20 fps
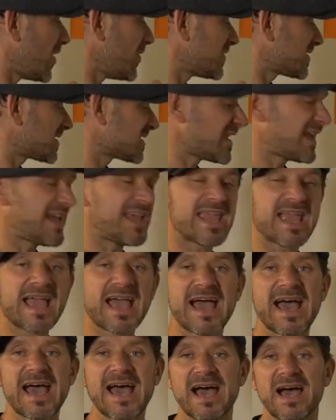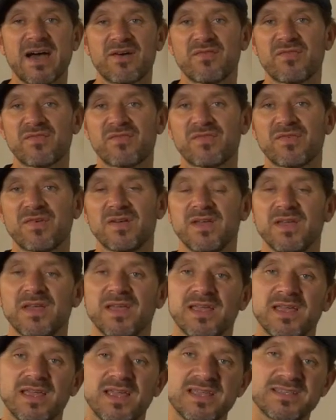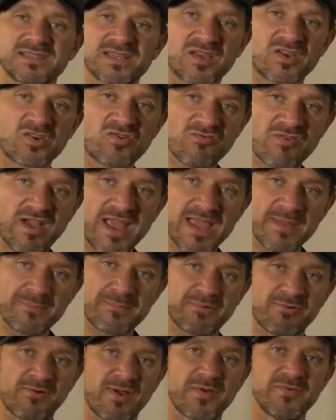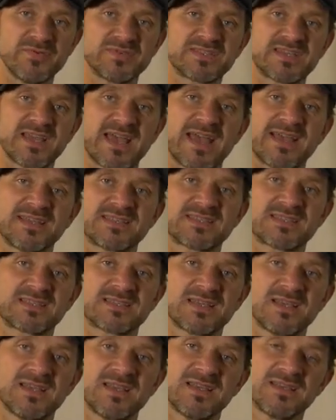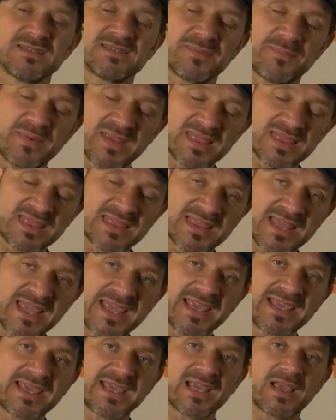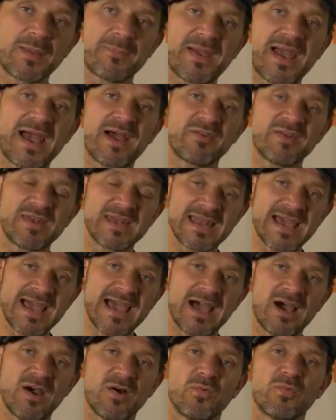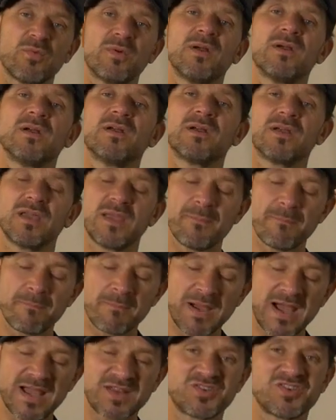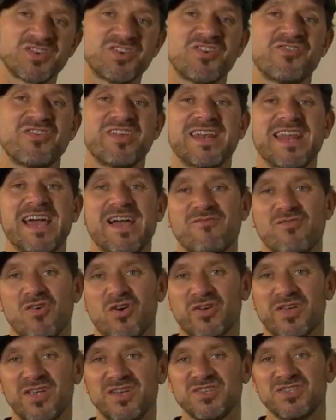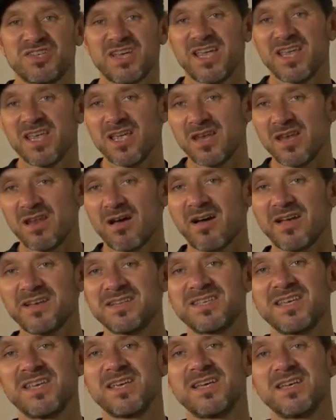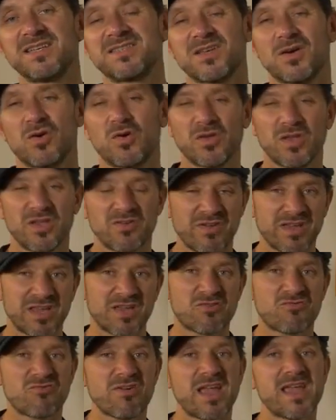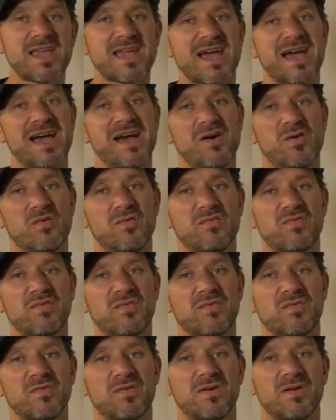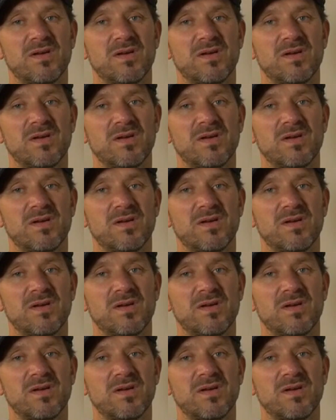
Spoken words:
see, have is a great process to be thinking about now. Imagine you're in that rocking chair, you're 90 years old, you're in great health,